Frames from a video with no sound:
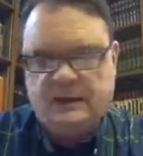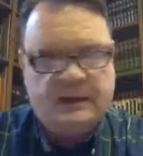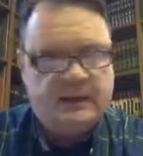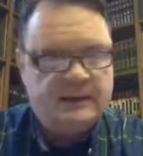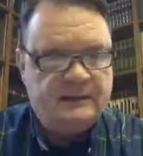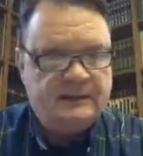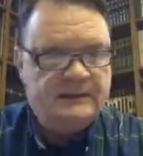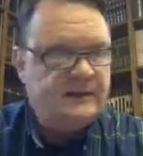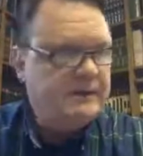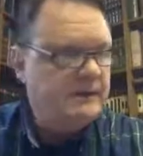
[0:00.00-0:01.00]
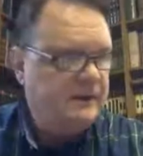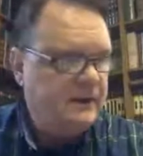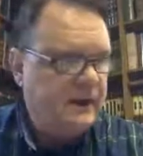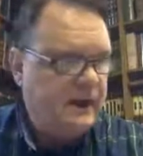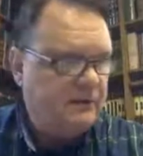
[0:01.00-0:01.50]
And
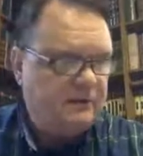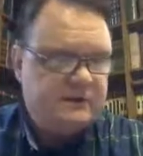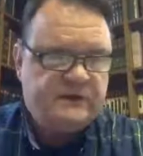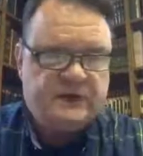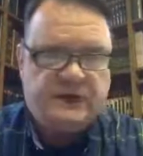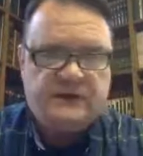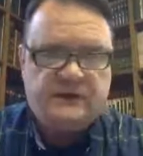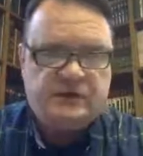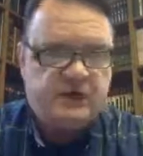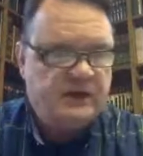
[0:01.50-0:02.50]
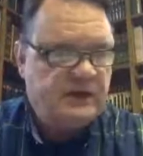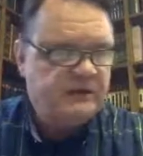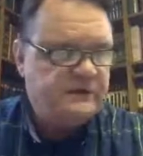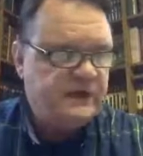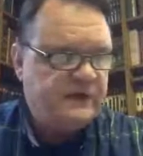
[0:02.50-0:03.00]
I was, Sheila, I
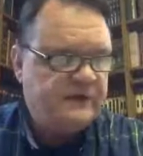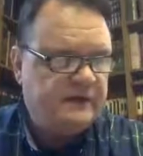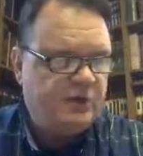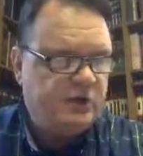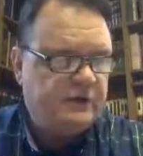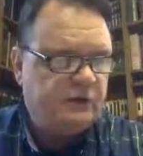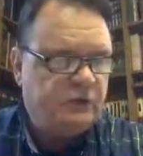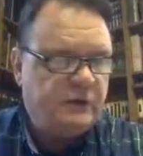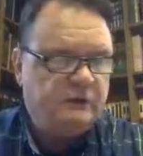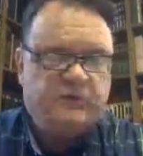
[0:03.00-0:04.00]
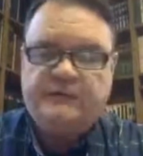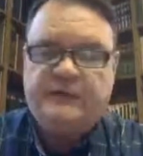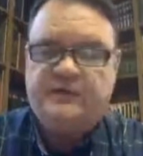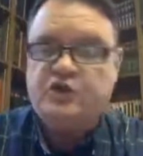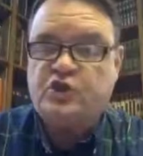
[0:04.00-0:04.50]
was telling them earlier, we're in
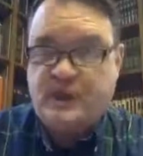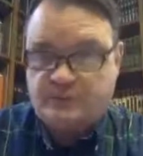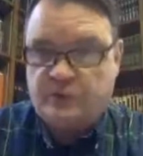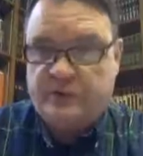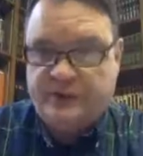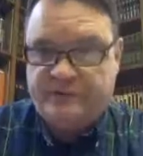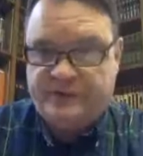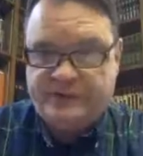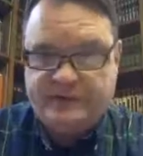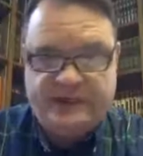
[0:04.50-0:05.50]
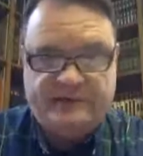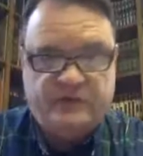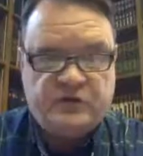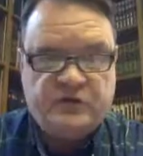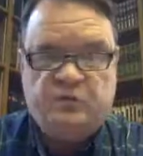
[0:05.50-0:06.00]
Revelation chapter 11 today,
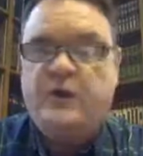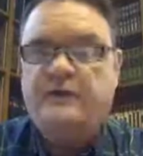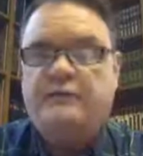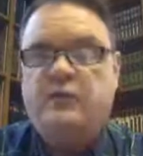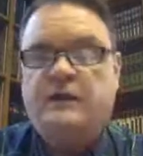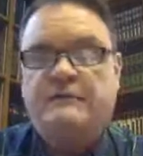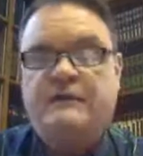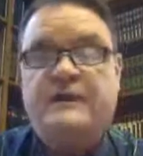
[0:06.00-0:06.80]
verses 1 through 11.